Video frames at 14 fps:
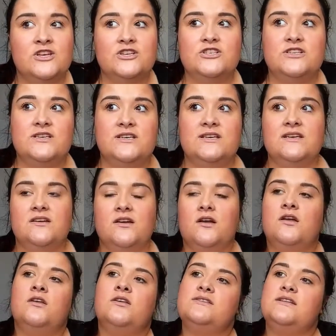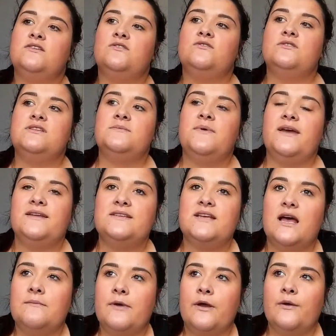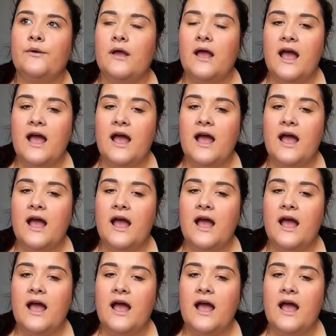She still goes to bed at about